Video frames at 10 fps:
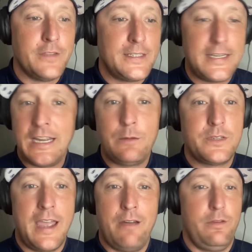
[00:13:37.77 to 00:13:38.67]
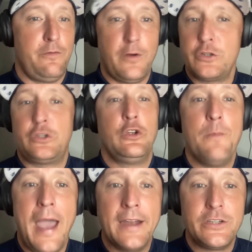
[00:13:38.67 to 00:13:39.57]
teams that have the first 2
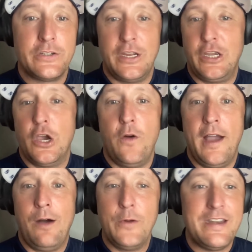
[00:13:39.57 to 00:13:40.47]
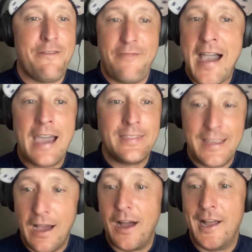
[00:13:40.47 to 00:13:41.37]
matches that go out. We defied
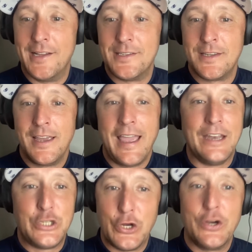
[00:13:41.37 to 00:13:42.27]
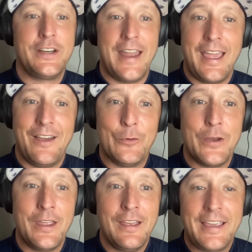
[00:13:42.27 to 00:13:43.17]
the odds and
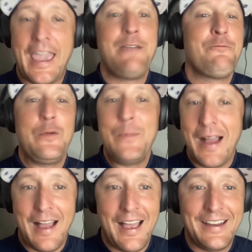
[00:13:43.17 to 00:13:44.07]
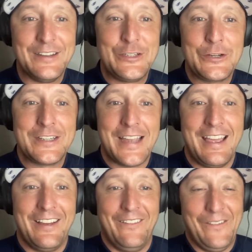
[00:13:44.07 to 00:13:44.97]
came from behind and took down
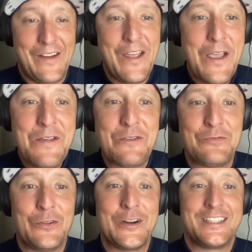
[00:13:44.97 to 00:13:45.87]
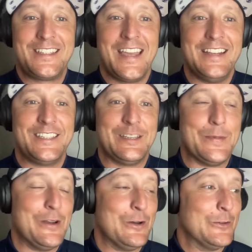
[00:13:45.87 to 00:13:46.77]
the Florida State
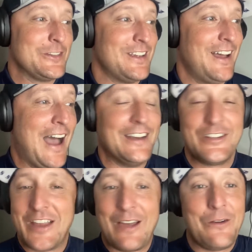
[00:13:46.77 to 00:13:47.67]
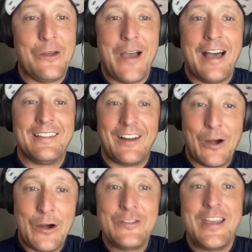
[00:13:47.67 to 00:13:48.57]
Seminoles. I don't know. I
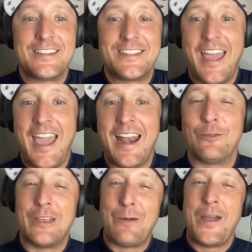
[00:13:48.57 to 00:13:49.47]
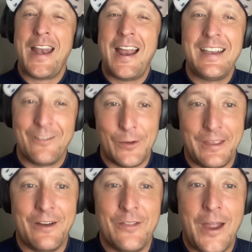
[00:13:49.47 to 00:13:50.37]
heard that stat. I was like, wait, I didn't really
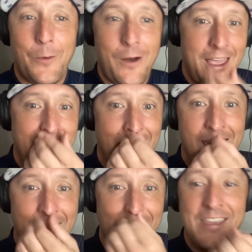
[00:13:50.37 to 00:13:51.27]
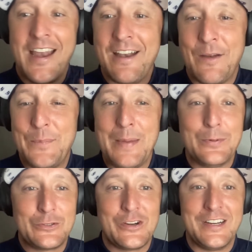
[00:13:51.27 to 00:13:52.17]
hear that right. And then
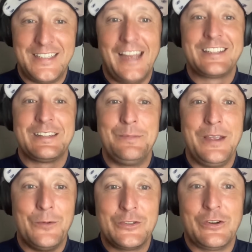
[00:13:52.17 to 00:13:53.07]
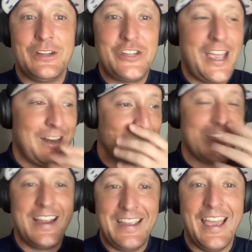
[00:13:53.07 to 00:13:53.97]
people started texting me and we started chatting. I was
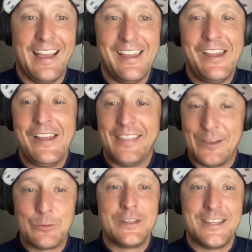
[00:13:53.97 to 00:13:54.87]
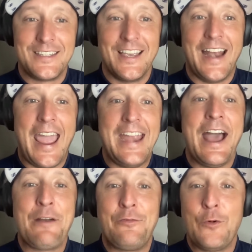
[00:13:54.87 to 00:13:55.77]
like, yeah, that's what they said. 8
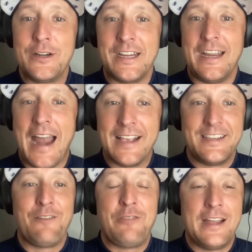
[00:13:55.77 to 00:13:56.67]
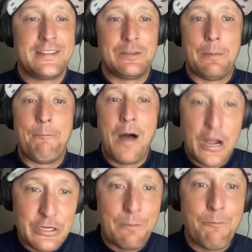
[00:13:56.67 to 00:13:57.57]
out of 14, as if that's some
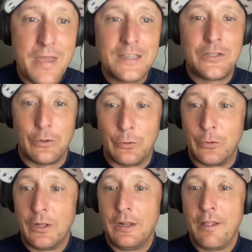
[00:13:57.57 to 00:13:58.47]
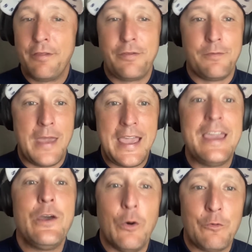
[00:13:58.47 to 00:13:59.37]
monumental
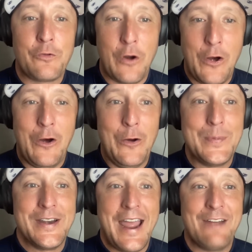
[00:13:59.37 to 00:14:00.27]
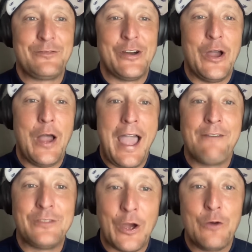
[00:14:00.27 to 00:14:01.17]
hill for Auburn to
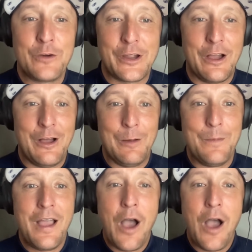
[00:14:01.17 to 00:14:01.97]
have to overcome,